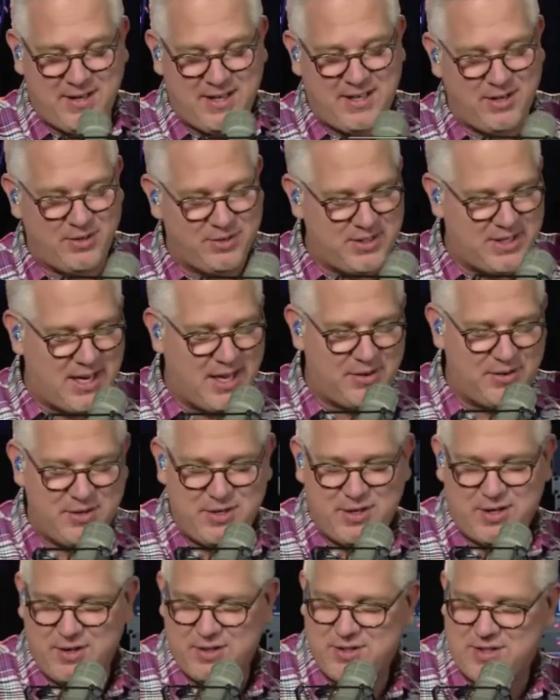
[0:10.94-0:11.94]
video together, and
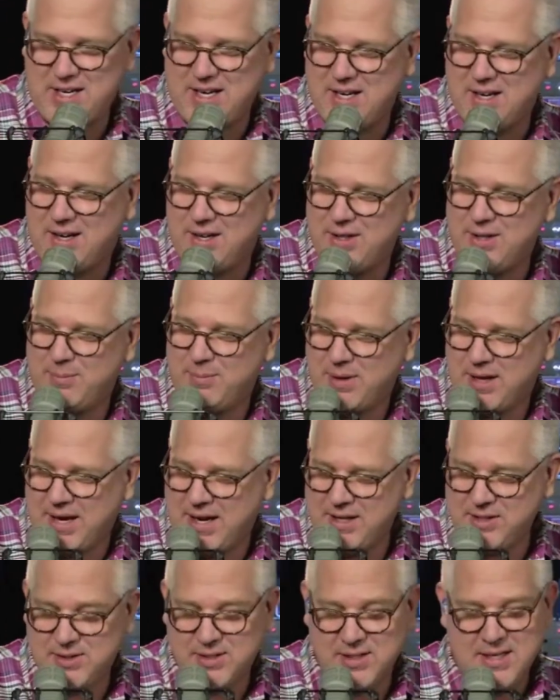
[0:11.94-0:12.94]
you can see it on the
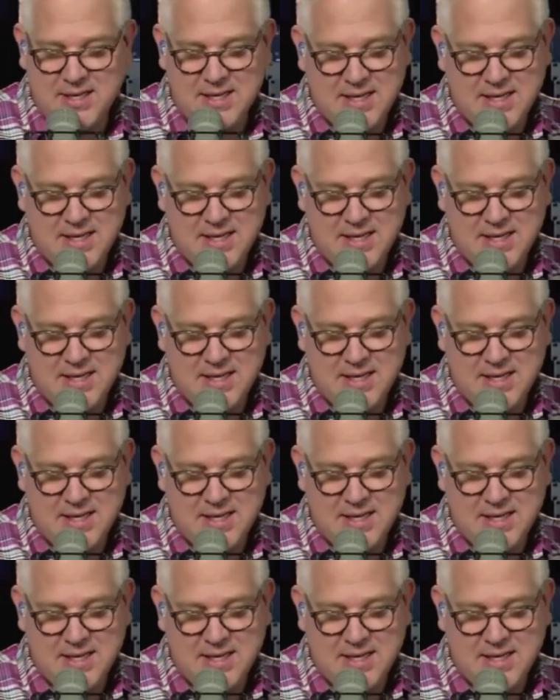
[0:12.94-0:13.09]
Blaze.